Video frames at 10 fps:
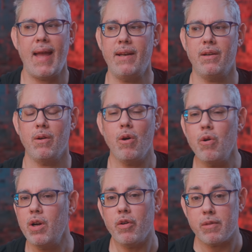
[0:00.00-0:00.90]
And
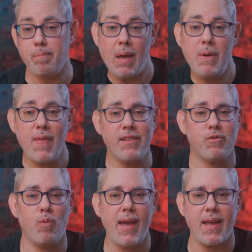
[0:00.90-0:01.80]
who knows, maybe
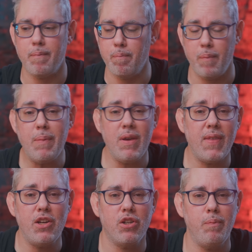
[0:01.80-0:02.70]
that's right. Maybe
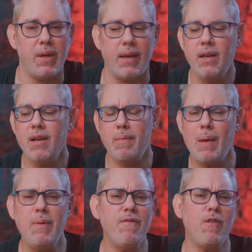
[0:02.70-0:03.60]
they should be.
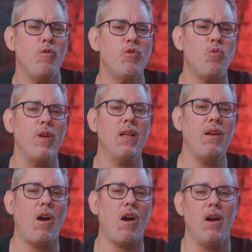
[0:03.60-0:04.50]
Maybe phones
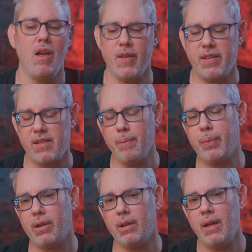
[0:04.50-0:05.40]
really are the
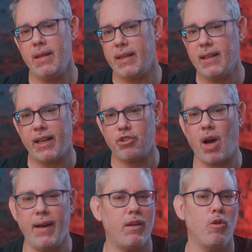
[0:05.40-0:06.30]
simple
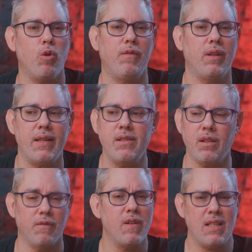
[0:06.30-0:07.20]
electronic equivalents
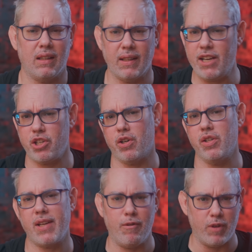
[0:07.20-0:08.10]
of
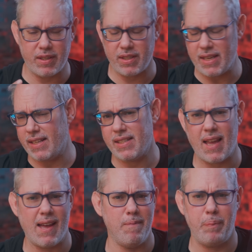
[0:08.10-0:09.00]
ledgers and receipts
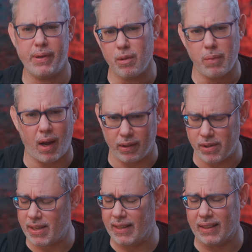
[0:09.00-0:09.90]
and pill
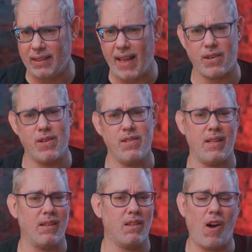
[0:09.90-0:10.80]
bottles and letters
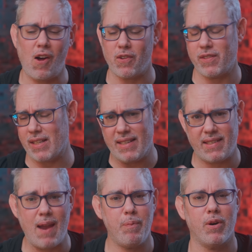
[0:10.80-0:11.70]
and calls and
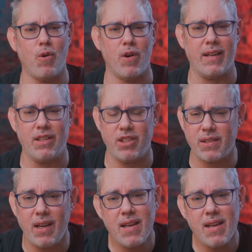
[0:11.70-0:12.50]
tape recordings, just